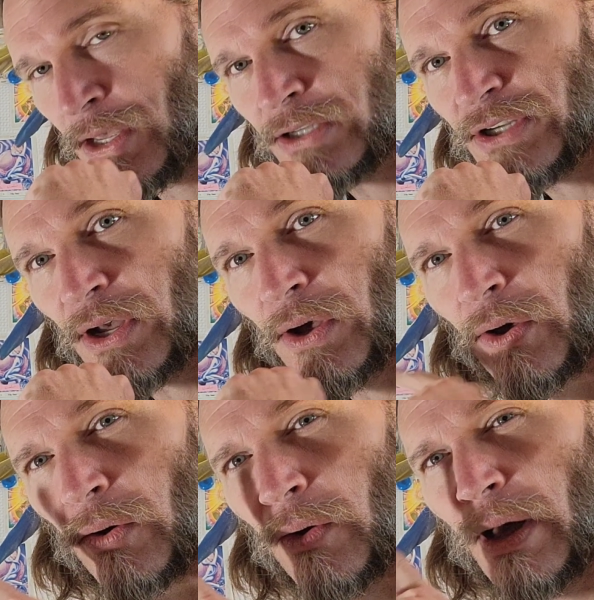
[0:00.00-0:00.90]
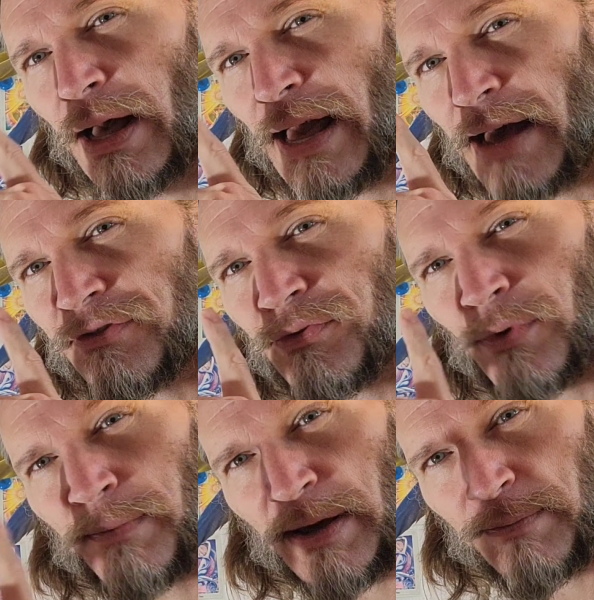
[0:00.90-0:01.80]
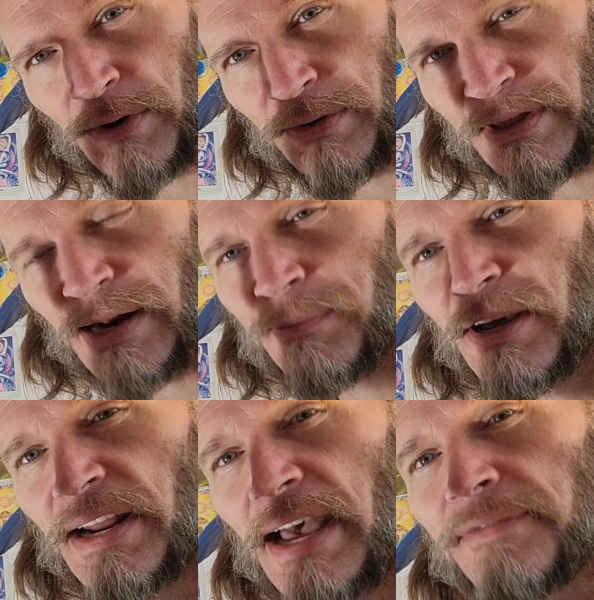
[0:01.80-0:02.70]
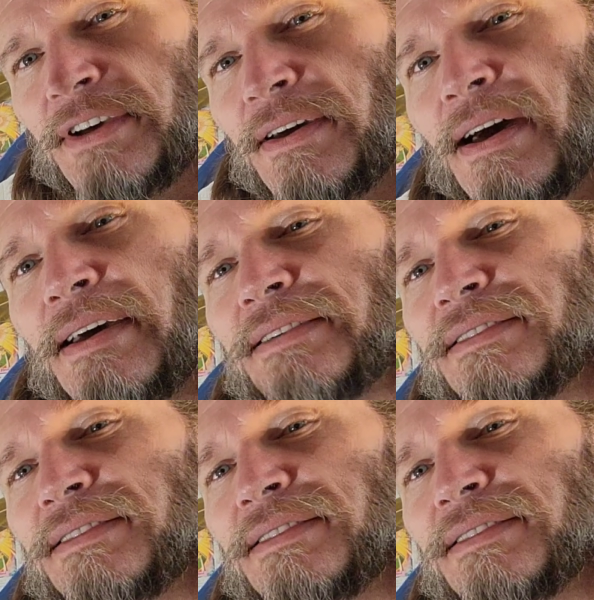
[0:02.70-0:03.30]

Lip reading: So I have to remember that I'm going to have to cut